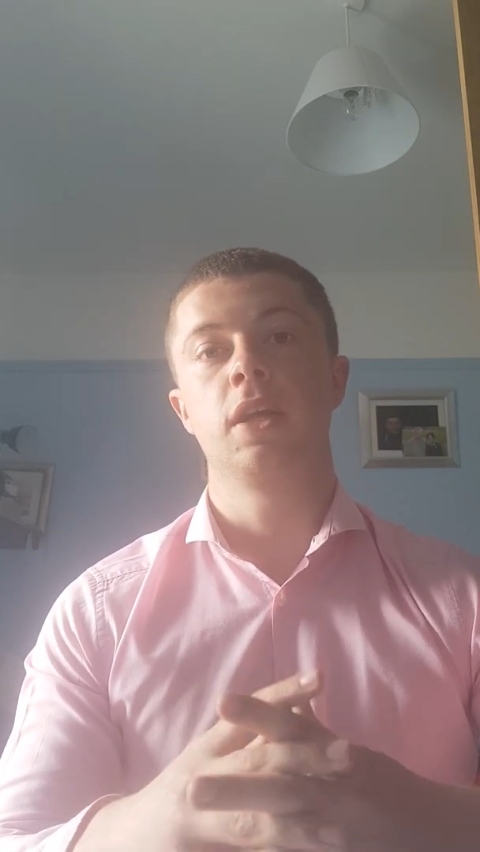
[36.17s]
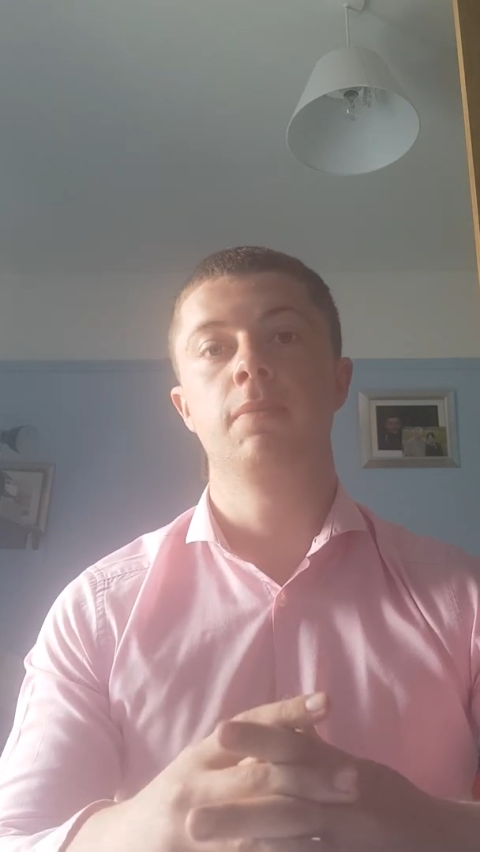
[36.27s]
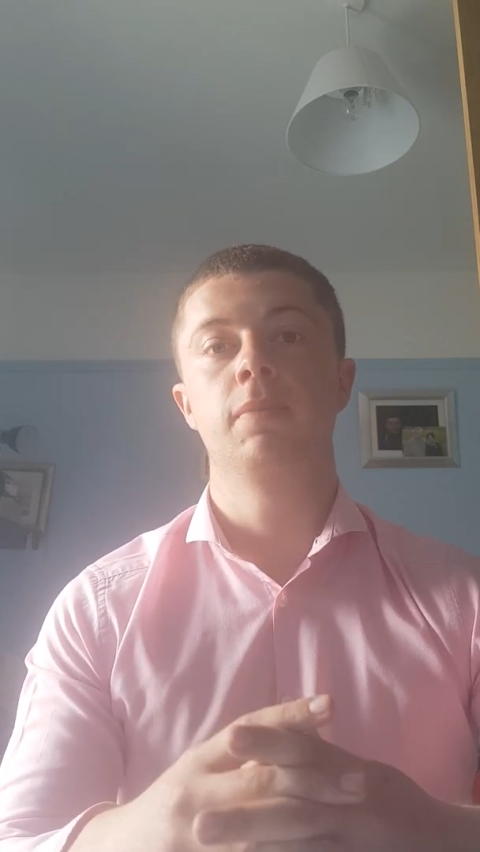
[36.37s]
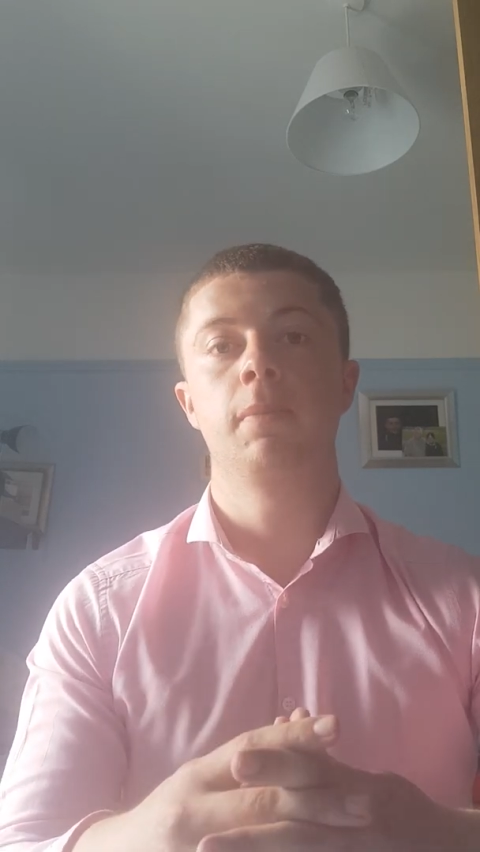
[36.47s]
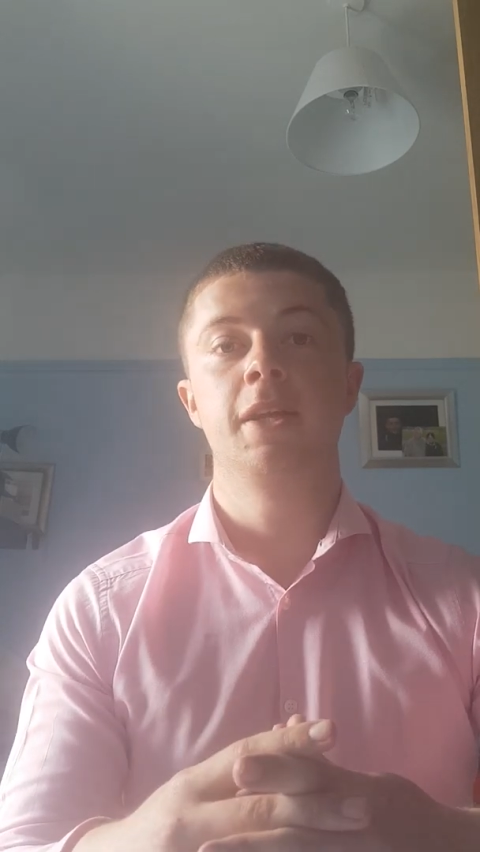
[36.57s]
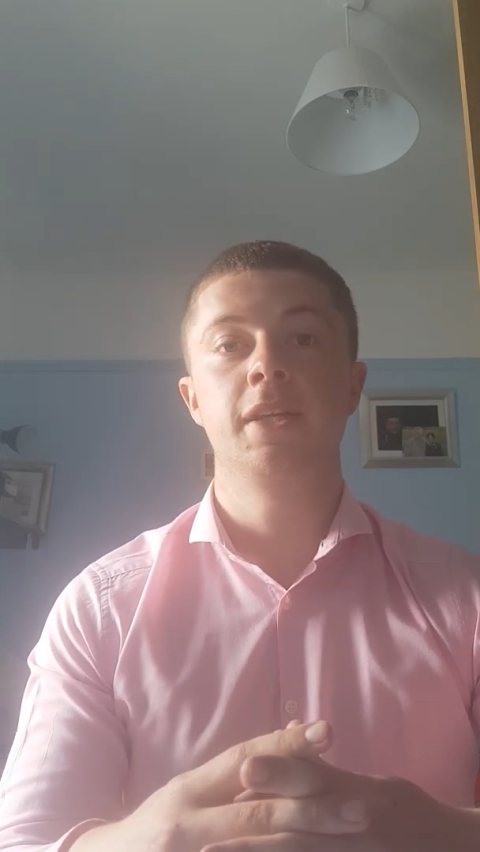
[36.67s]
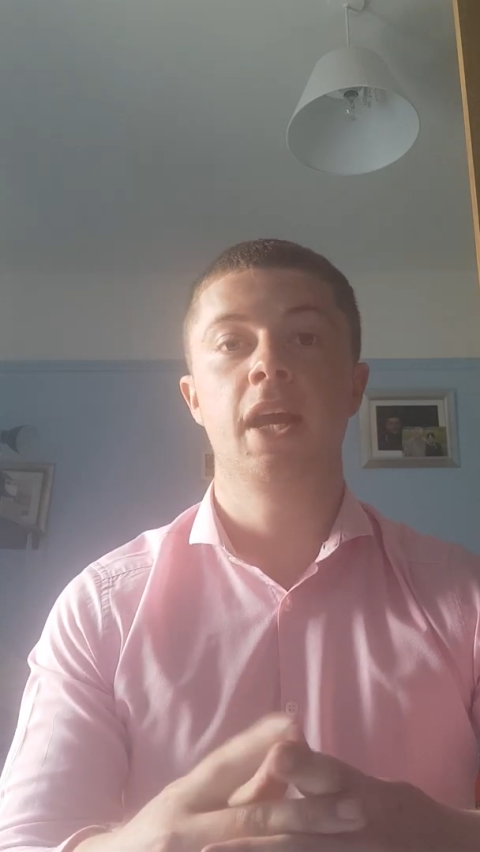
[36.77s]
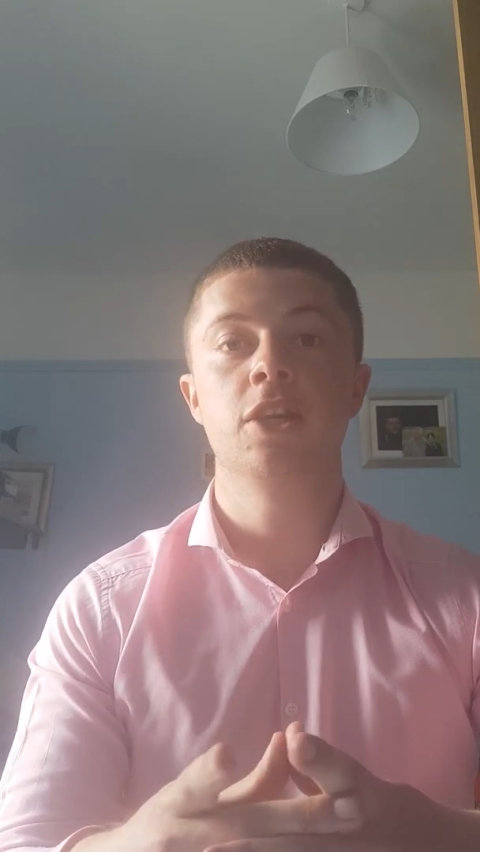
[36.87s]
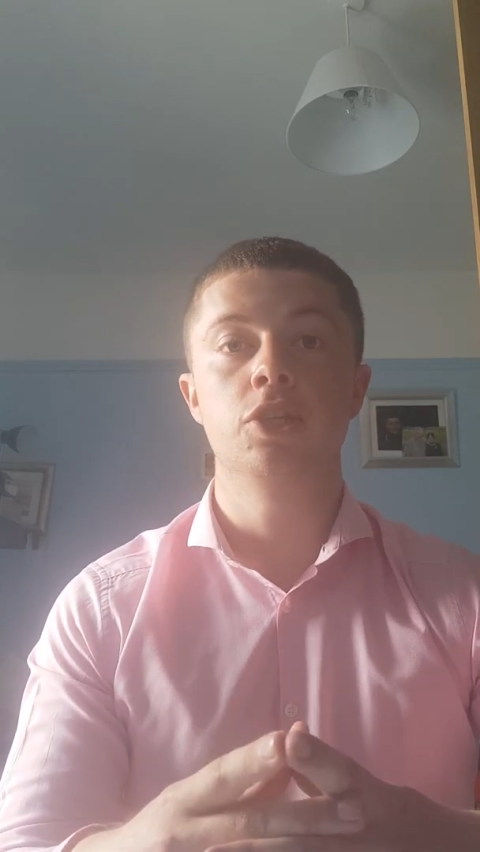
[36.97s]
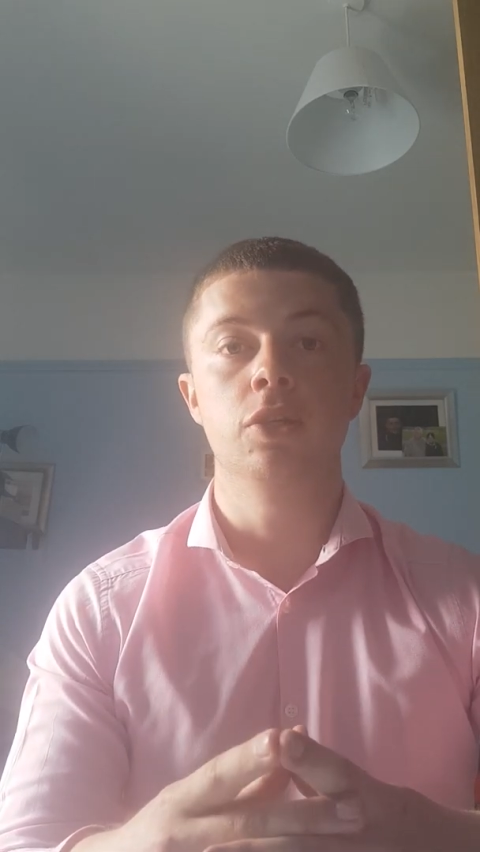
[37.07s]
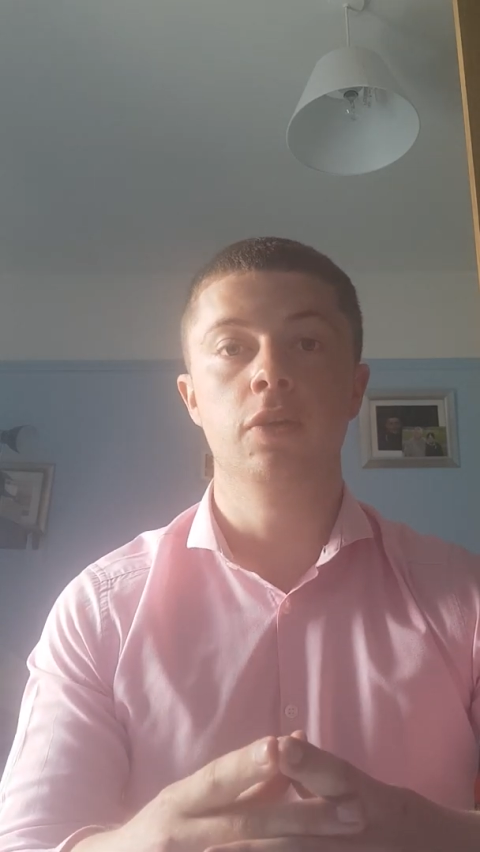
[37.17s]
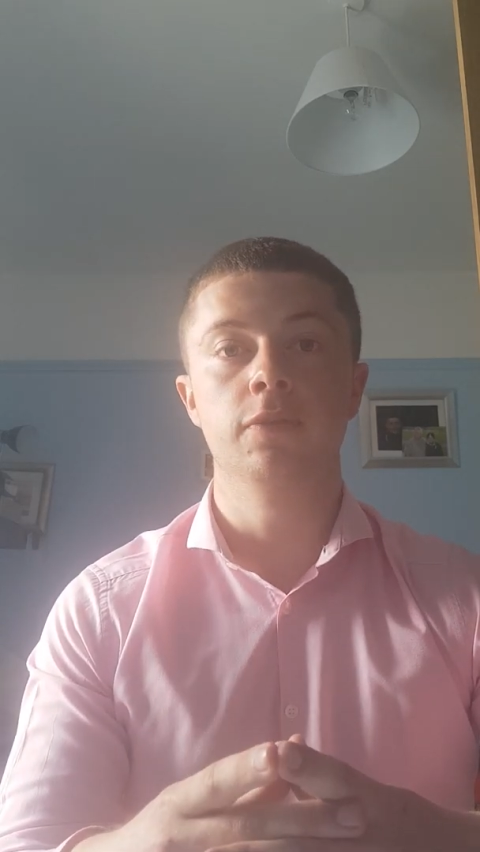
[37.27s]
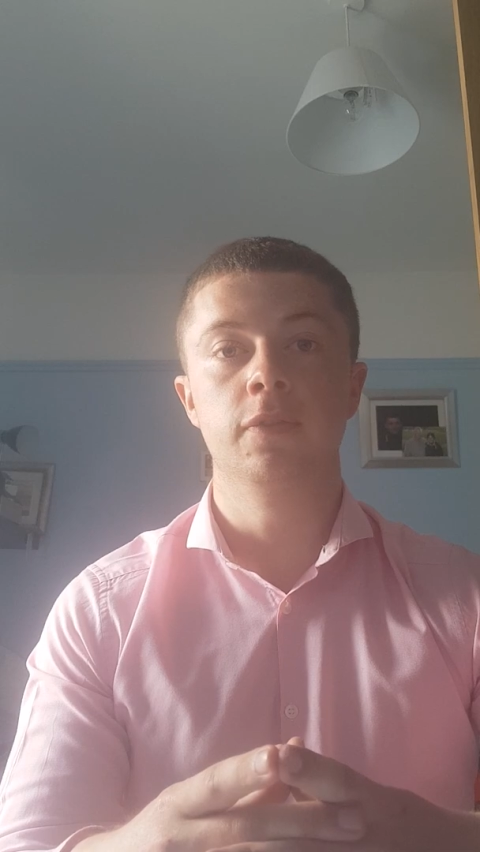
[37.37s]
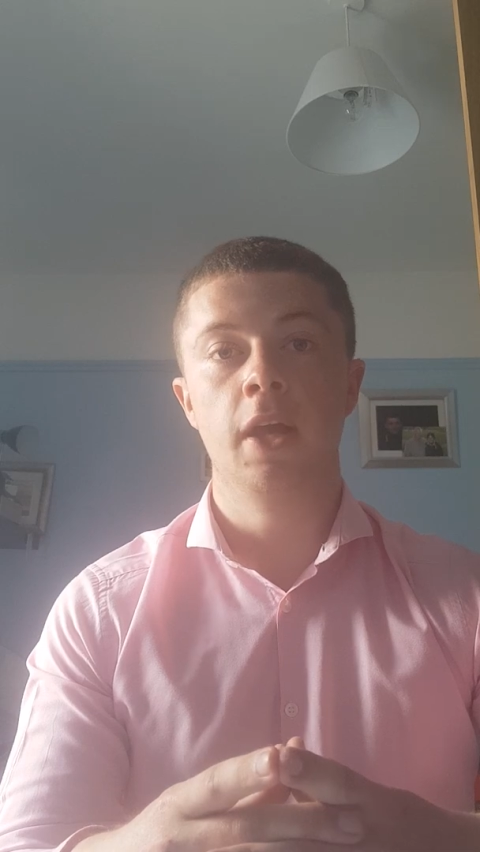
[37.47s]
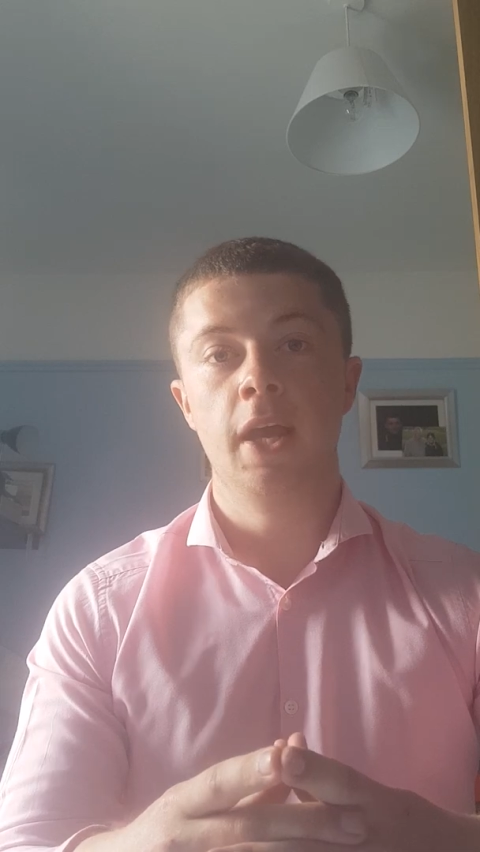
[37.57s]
implementation of